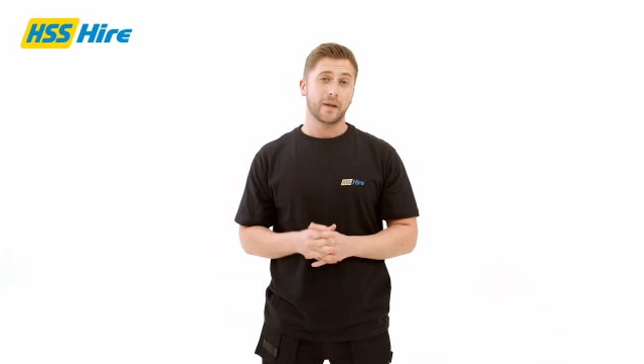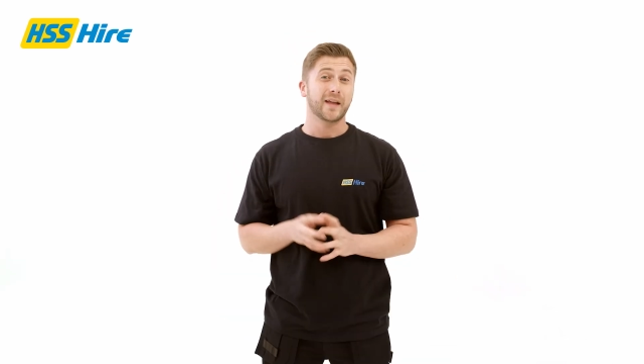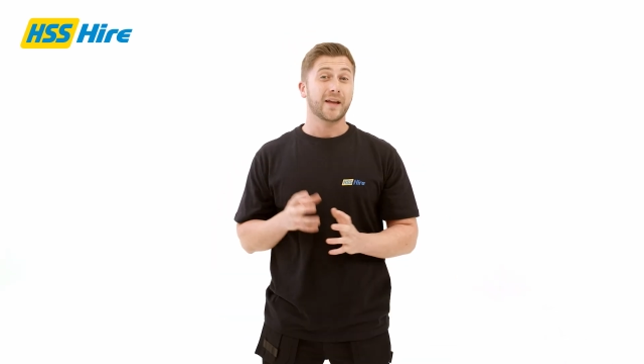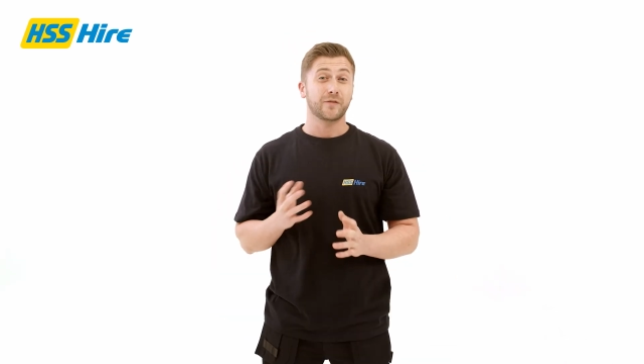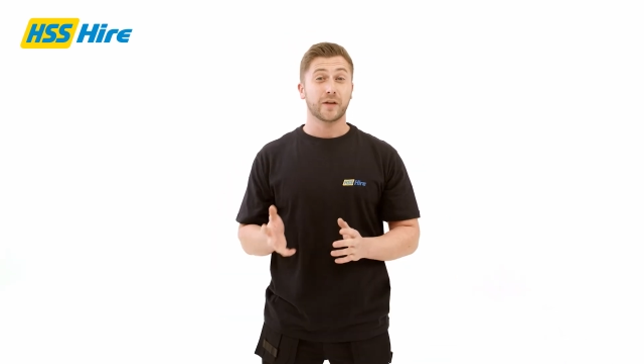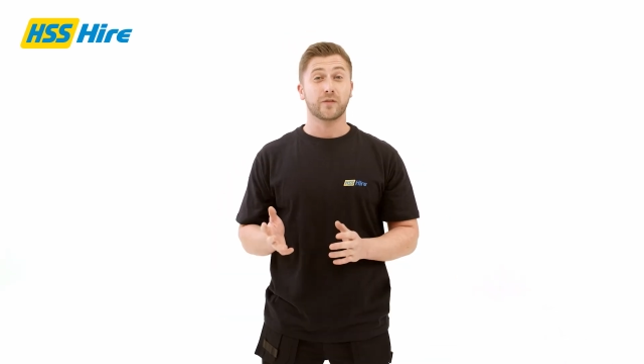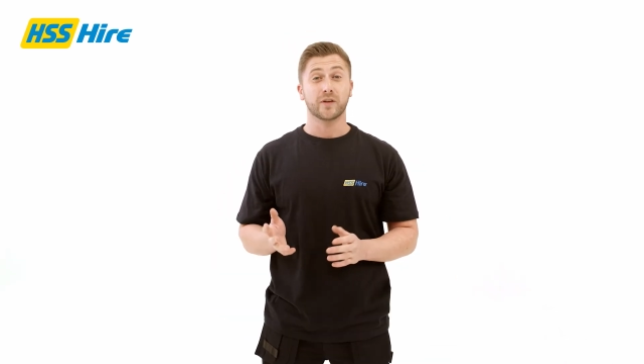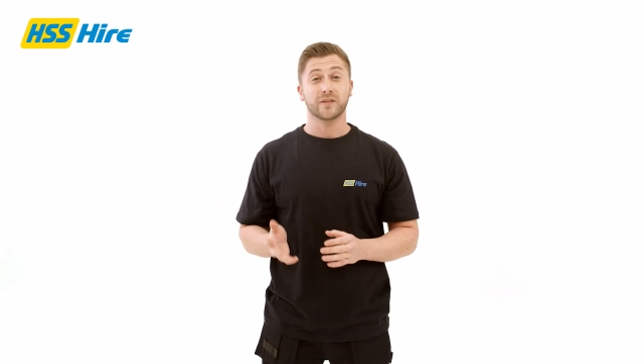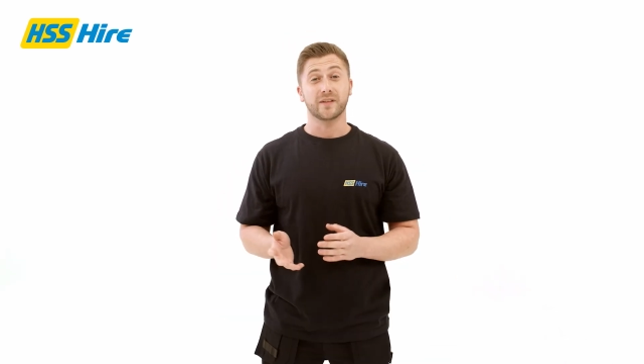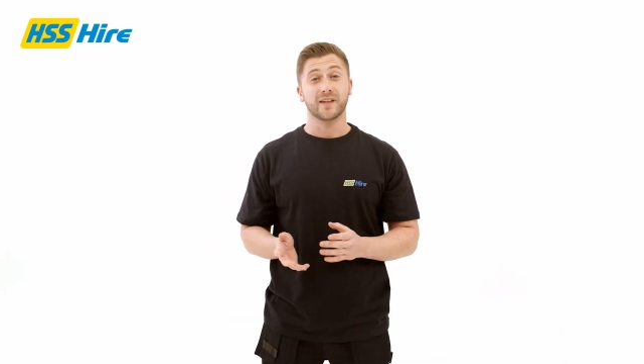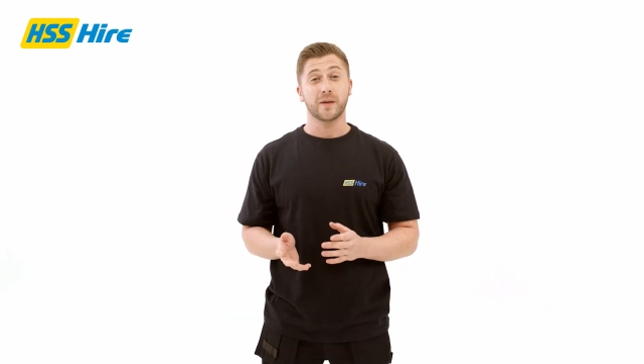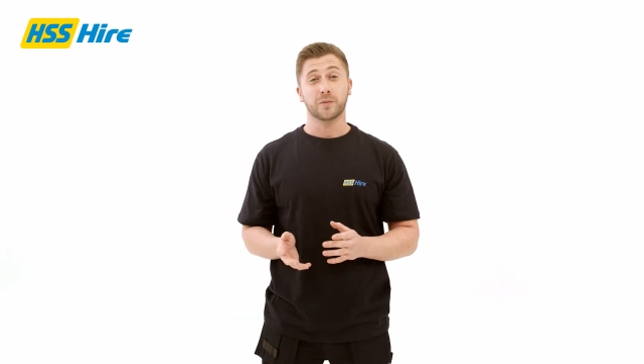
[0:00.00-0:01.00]
If divots
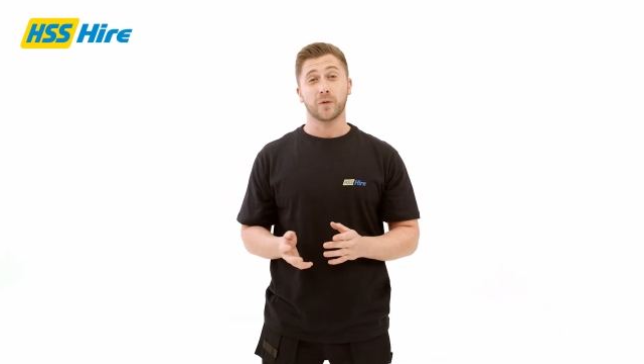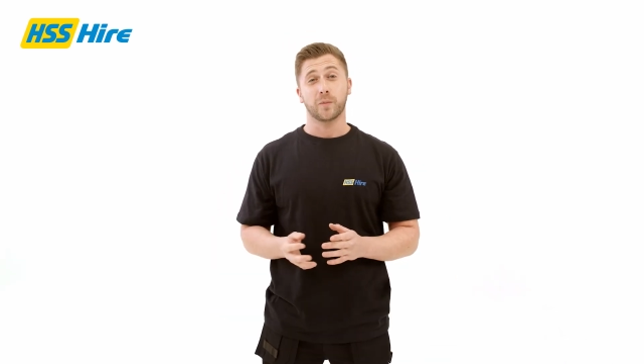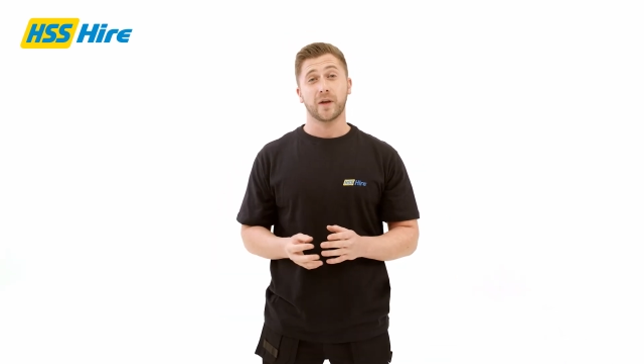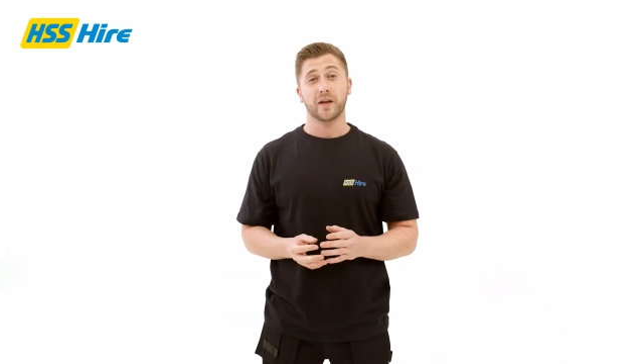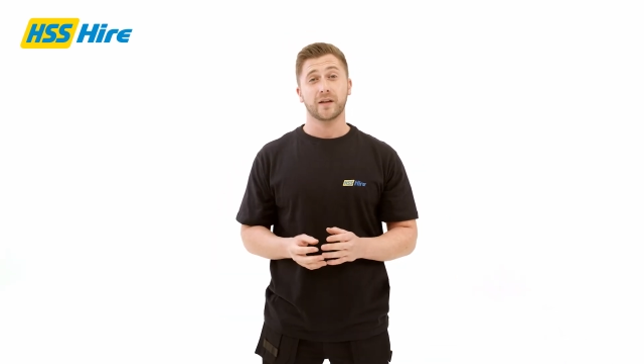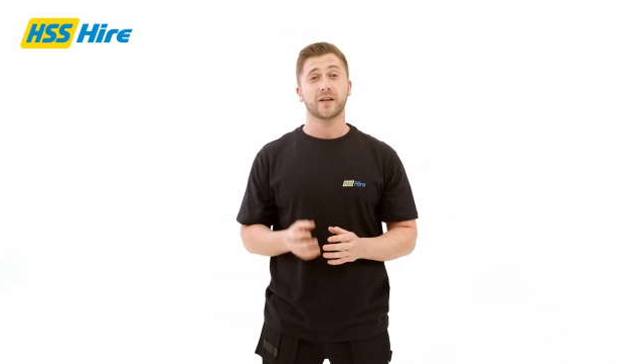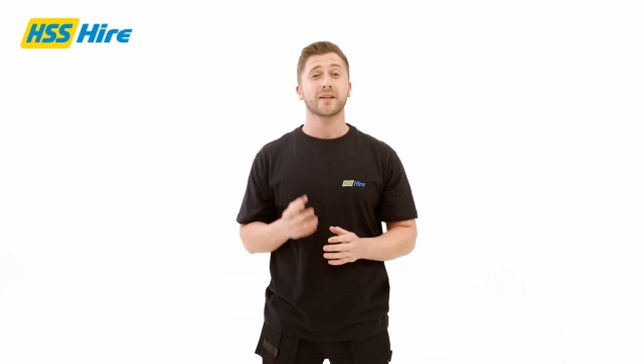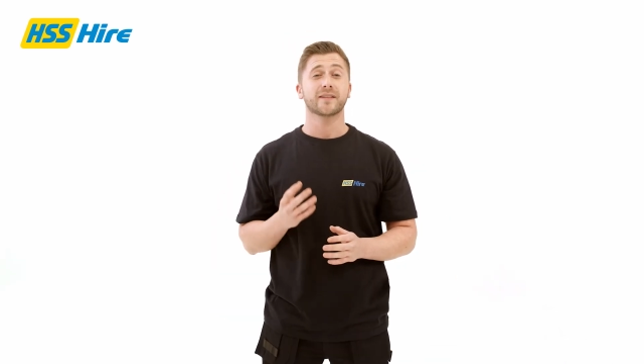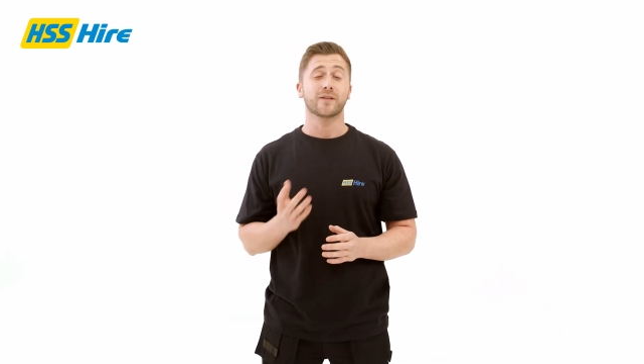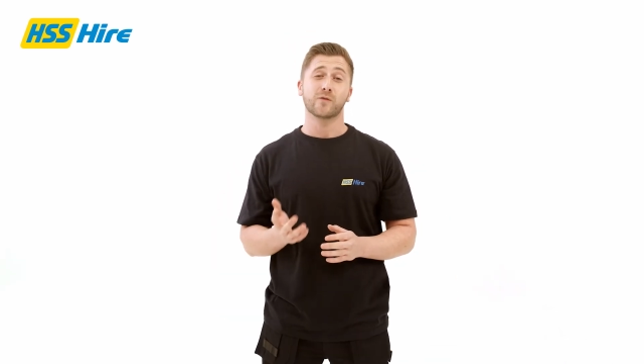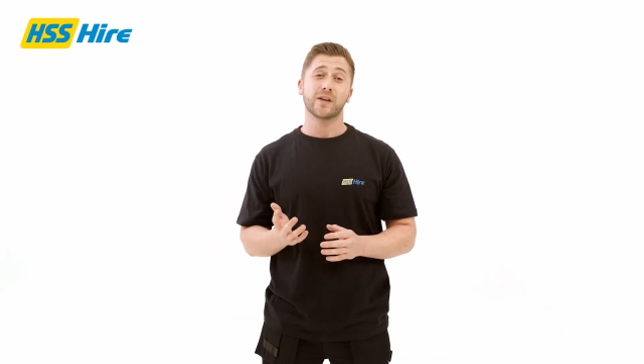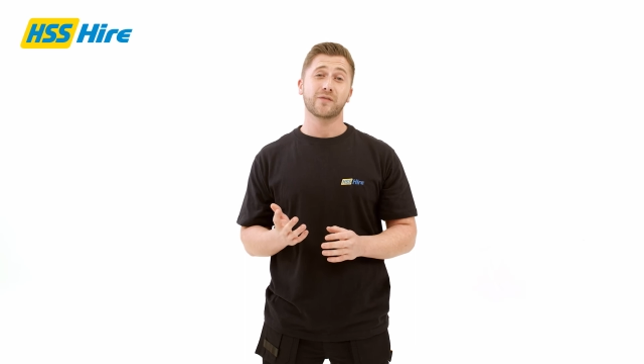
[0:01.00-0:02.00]
and dips appear,
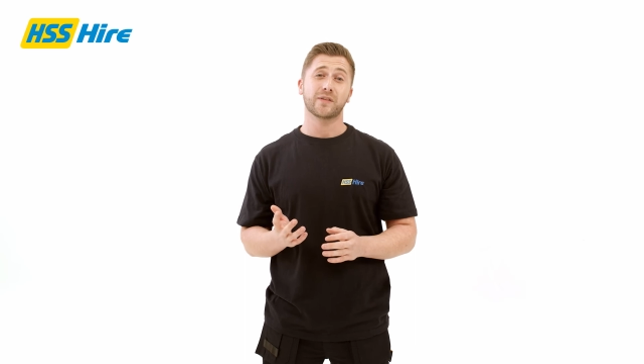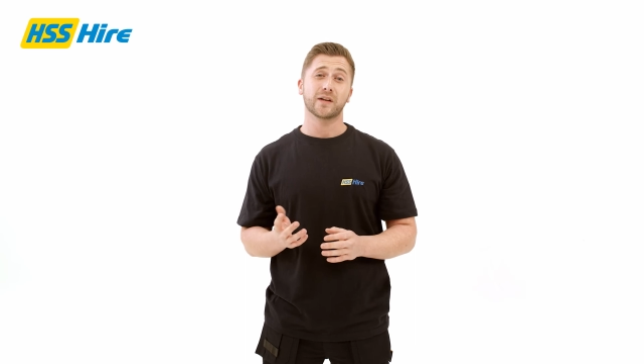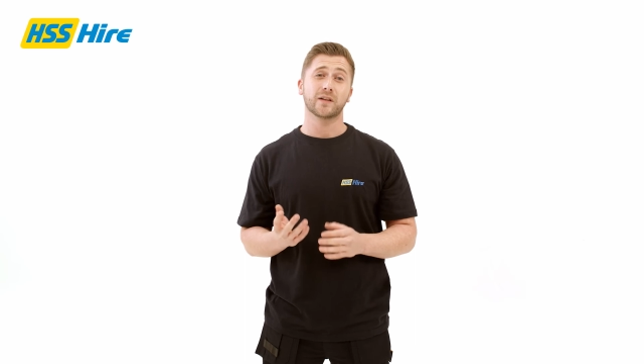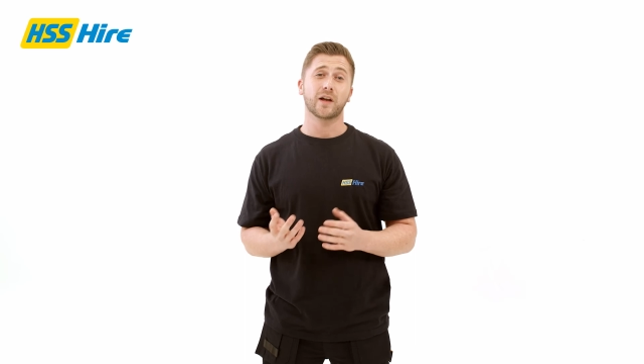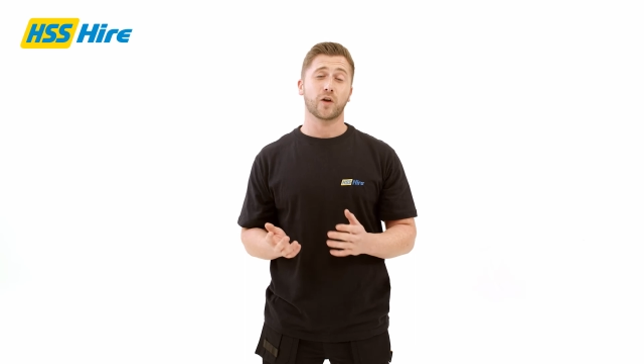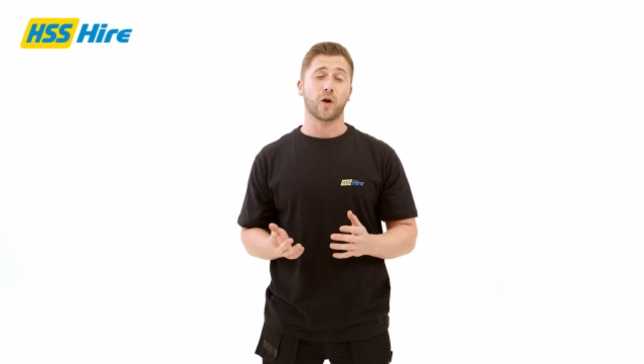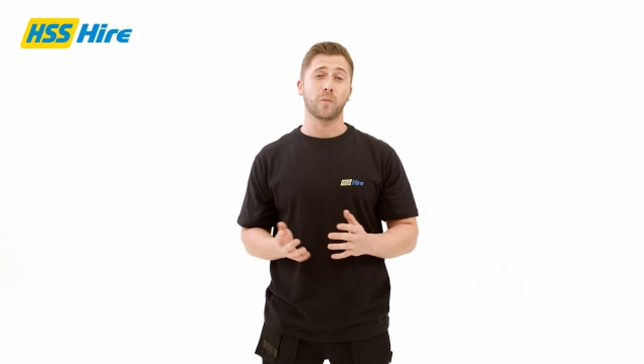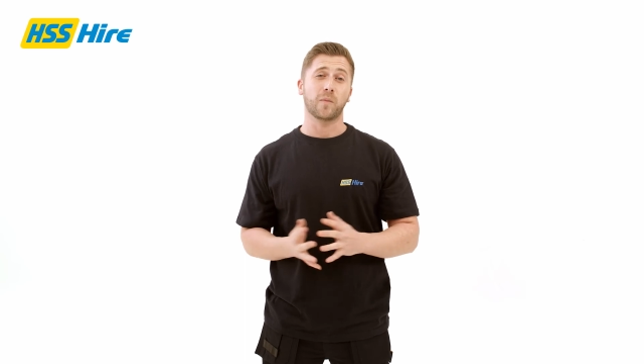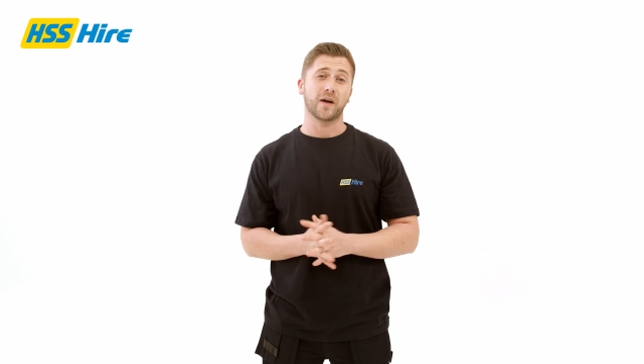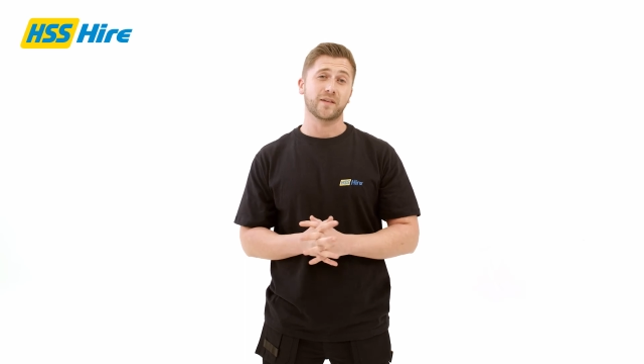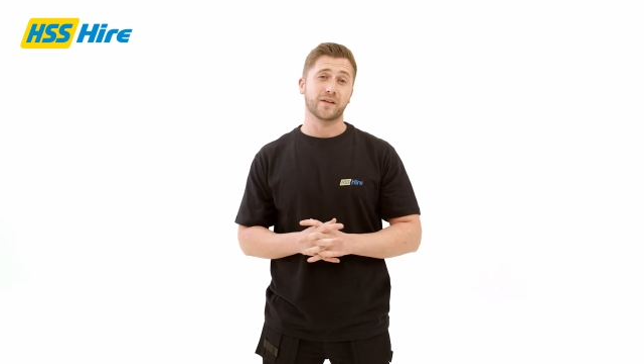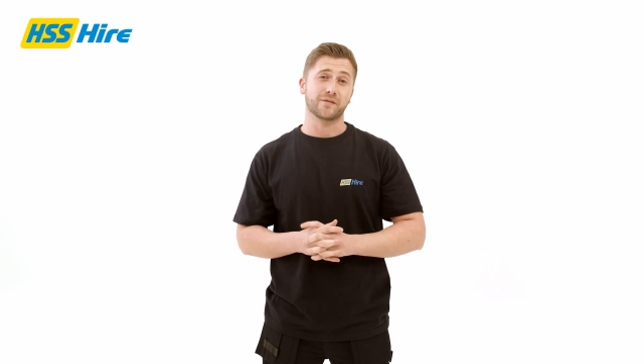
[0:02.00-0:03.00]
then refill and
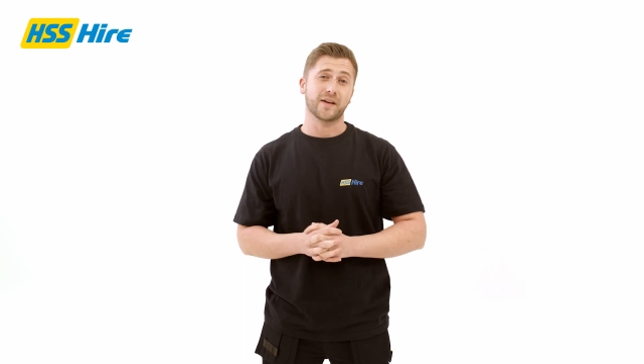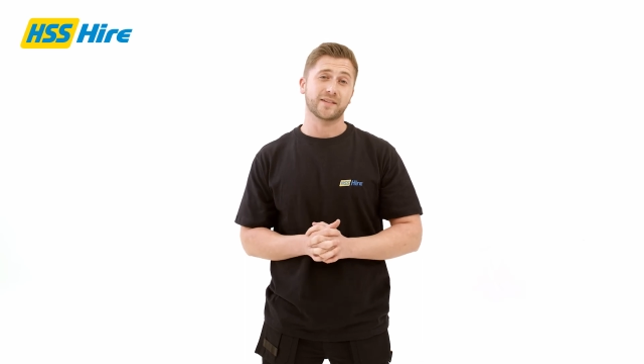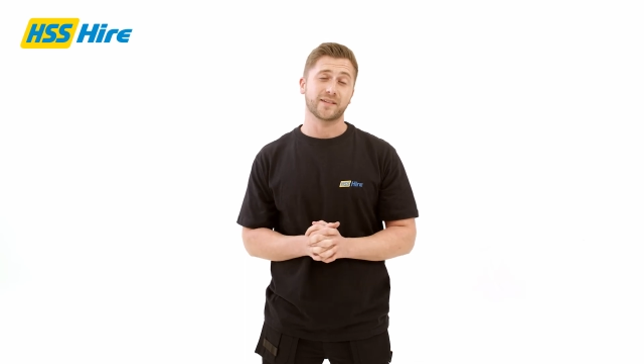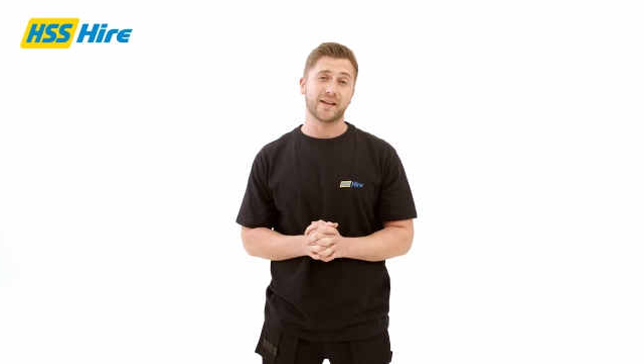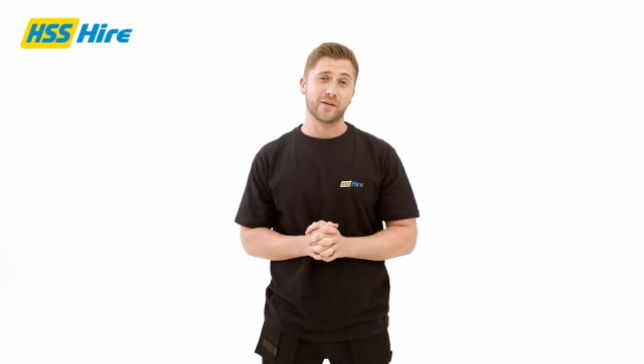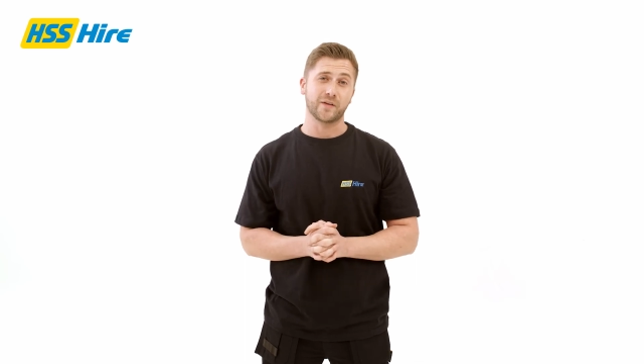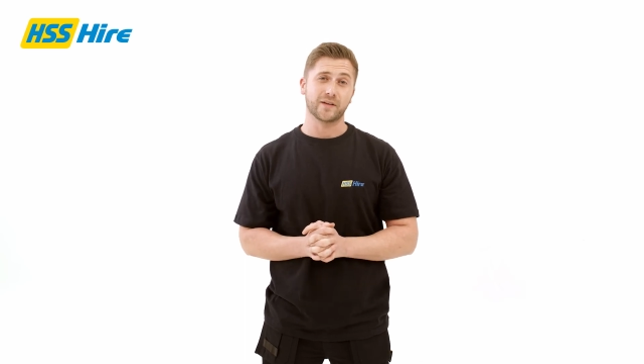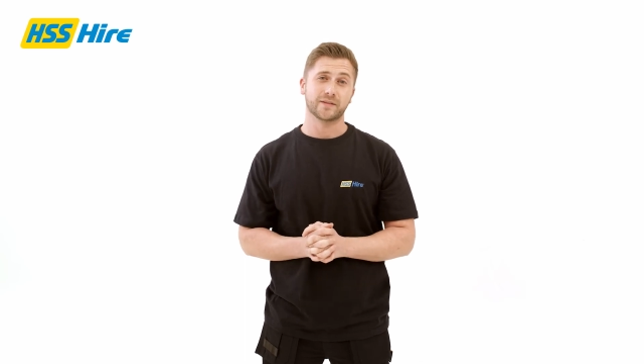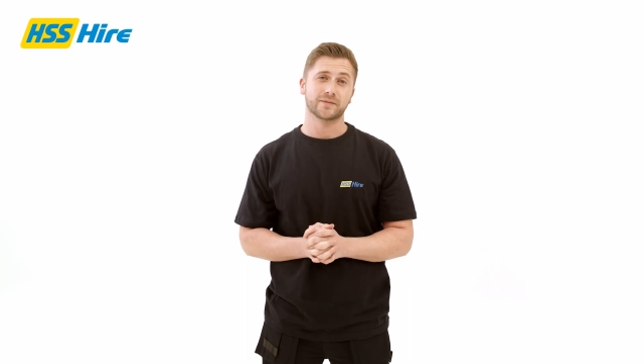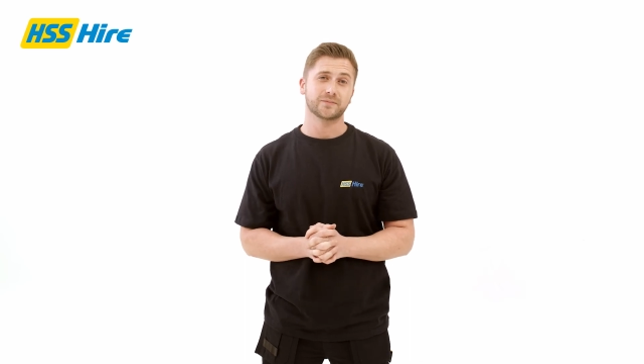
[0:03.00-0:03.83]
compact the affected area.